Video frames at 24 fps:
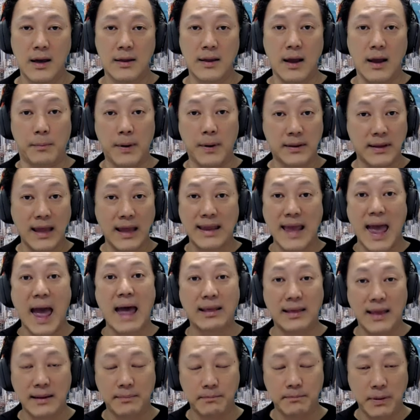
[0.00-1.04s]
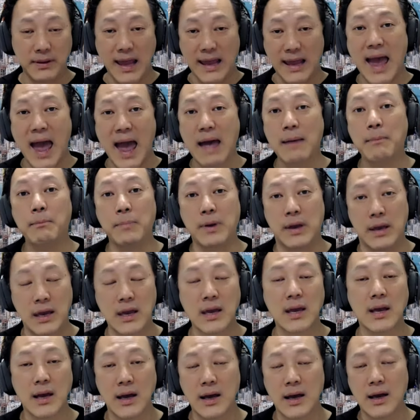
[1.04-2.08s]
Uh, but there can, but there can
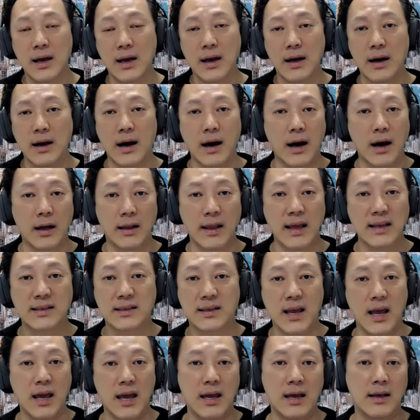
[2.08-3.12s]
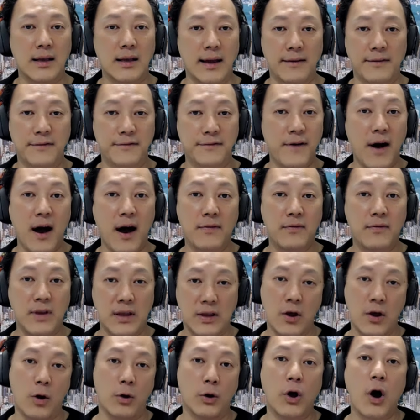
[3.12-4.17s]
be, uh, let's say, a fund
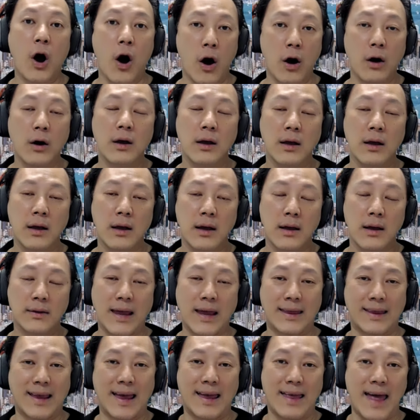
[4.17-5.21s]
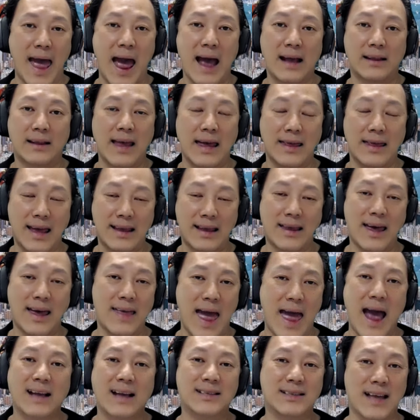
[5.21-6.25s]
in Hong Kong that can act that can
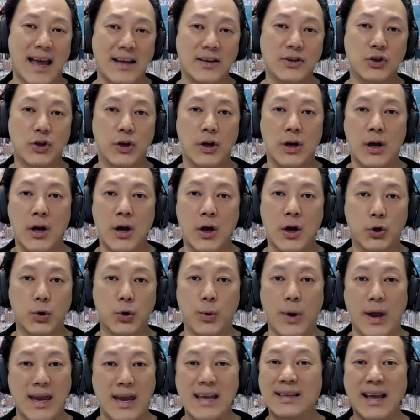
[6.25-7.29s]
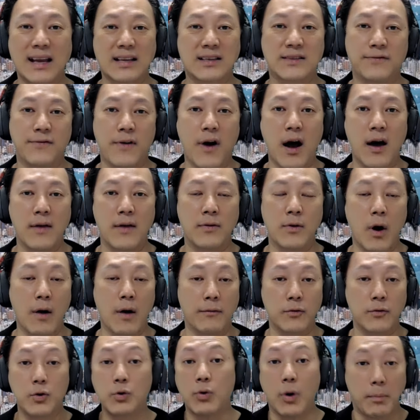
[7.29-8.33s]
access to an index fund of
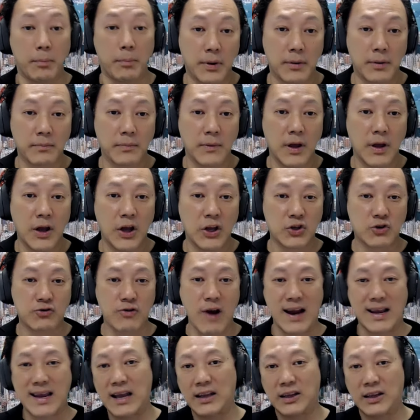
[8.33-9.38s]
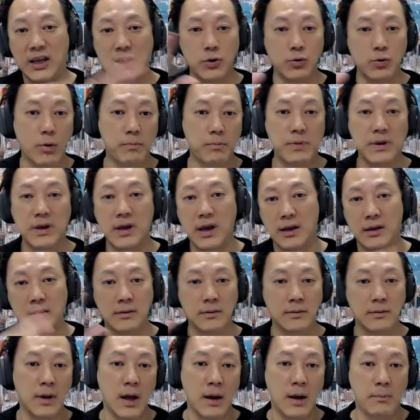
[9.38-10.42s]
Europe, tracking the
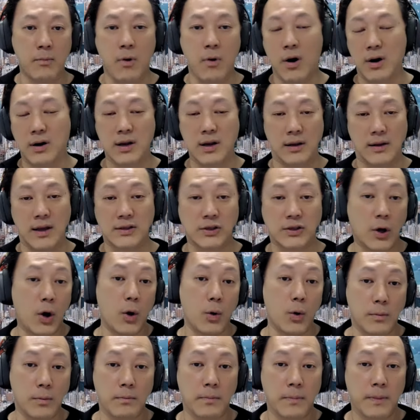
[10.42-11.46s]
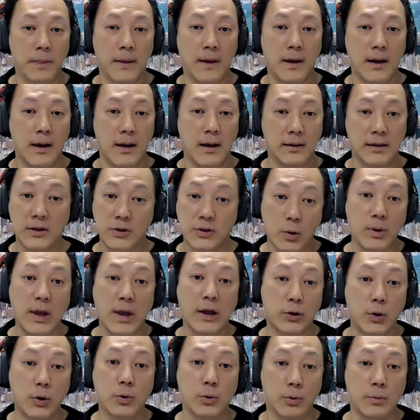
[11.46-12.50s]
European market as a whole. This is
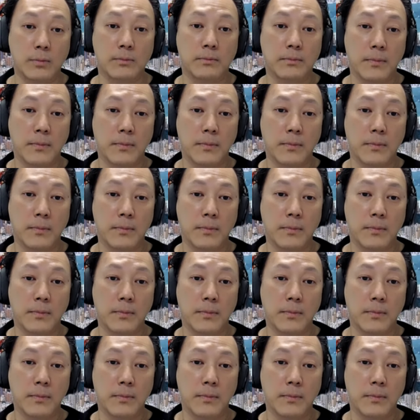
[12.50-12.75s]
okay too.